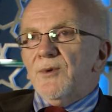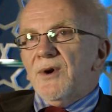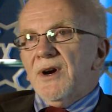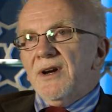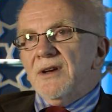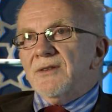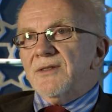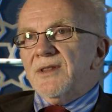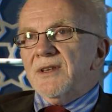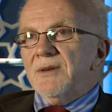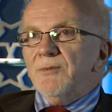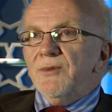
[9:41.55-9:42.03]

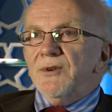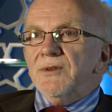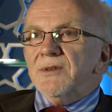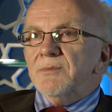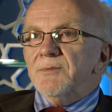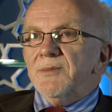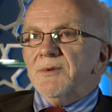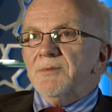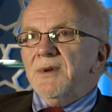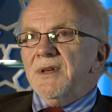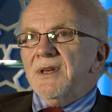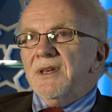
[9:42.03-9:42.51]
Why aren't the
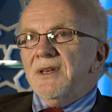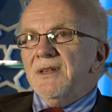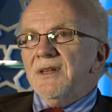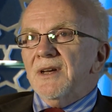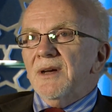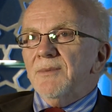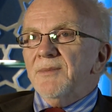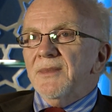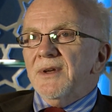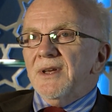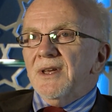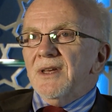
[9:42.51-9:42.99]
Muslims speaking
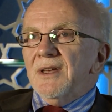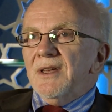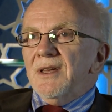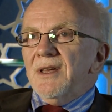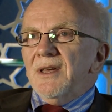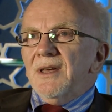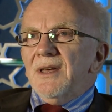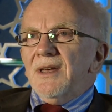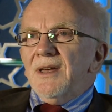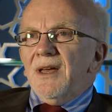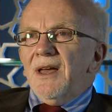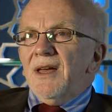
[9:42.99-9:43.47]
up?
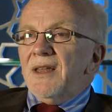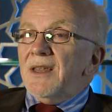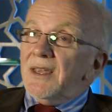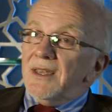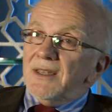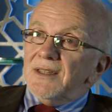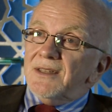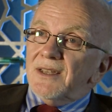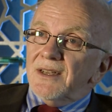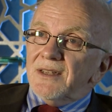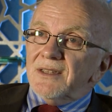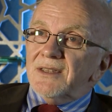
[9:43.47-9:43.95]
And
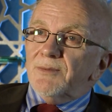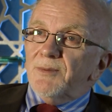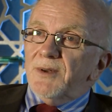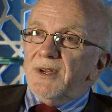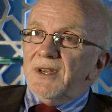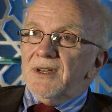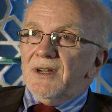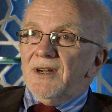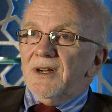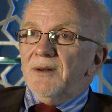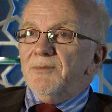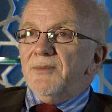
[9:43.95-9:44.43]
he did
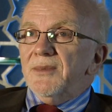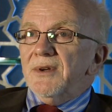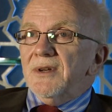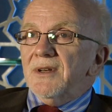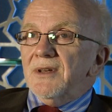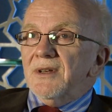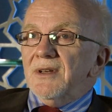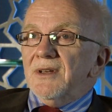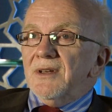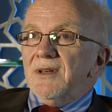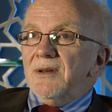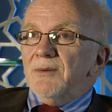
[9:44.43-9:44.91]
speak up,
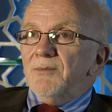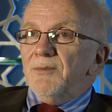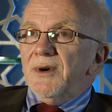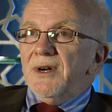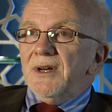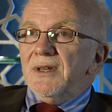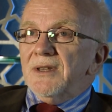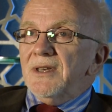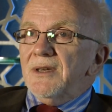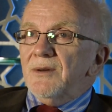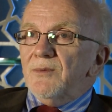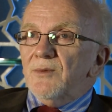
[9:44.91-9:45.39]

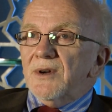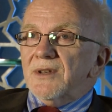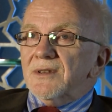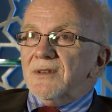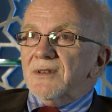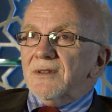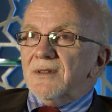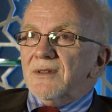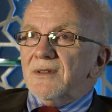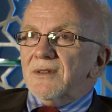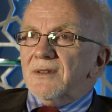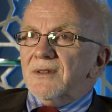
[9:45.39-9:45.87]
but he
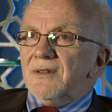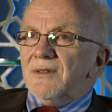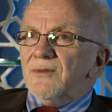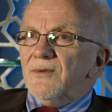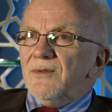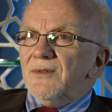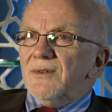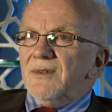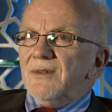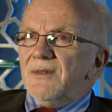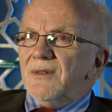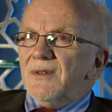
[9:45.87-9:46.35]
wasn't
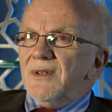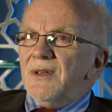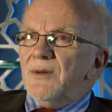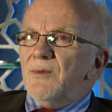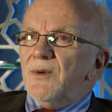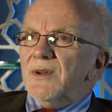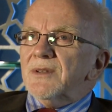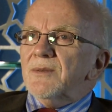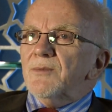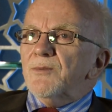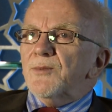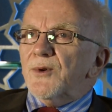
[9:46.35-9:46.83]

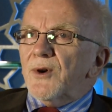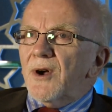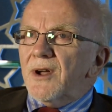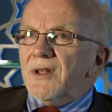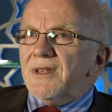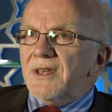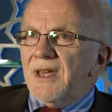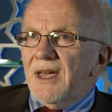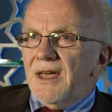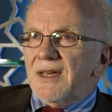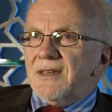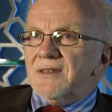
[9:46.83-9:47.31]

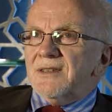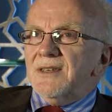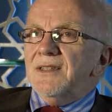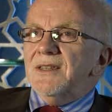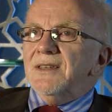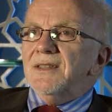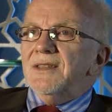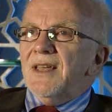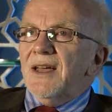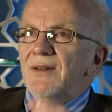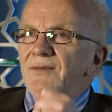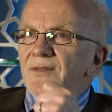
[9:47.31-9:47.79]
broadcast. He
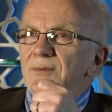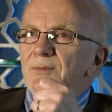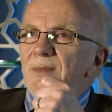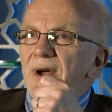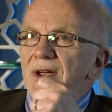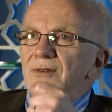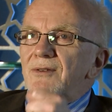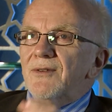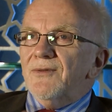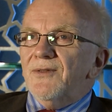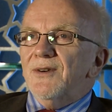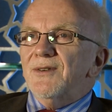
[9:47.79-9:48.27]
didn't have a
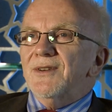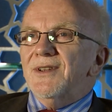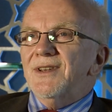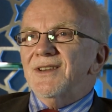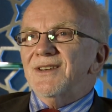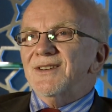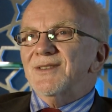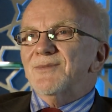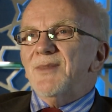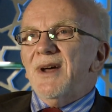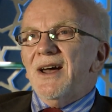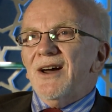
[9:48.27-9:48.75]
microphone
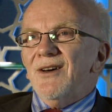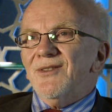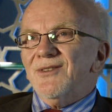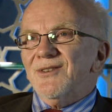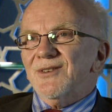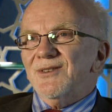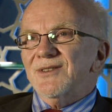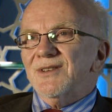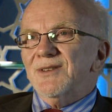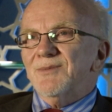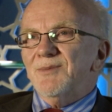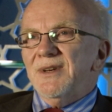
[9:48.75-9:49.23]
in his mouth,
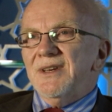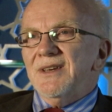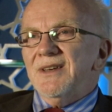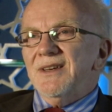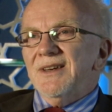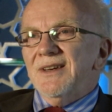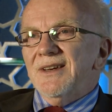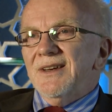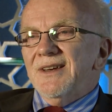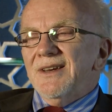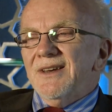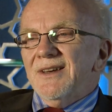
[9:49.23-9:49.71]
so to speak.
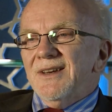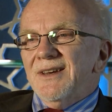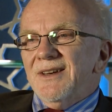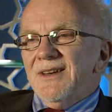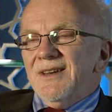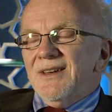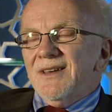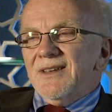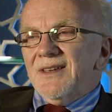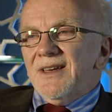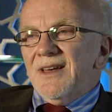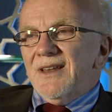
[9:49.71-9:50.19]

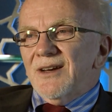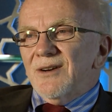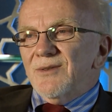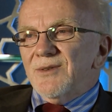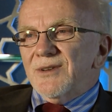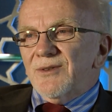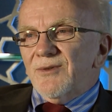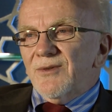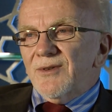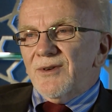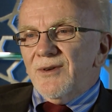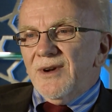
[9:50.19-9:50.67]
And I
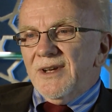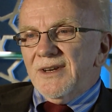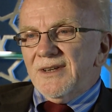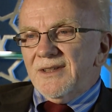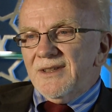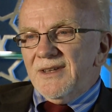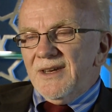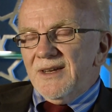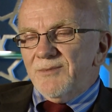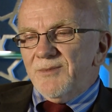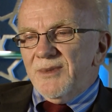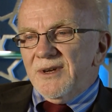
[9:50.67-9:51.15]
always
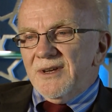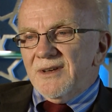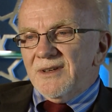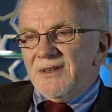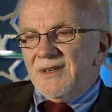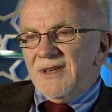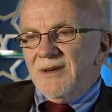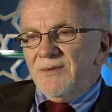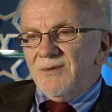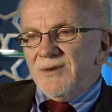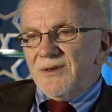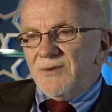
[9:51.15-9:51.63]
regretted that
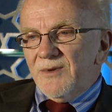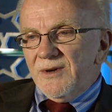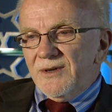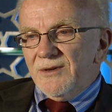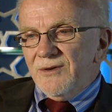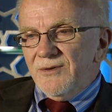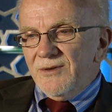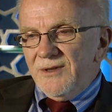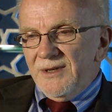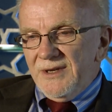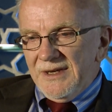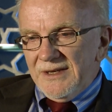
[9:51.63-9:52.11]
because he was one
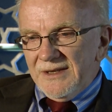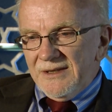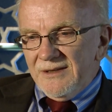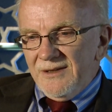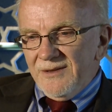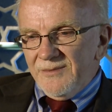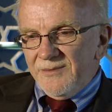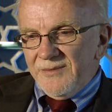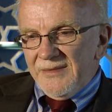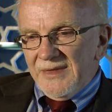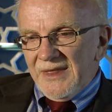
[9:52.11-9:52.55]
who did.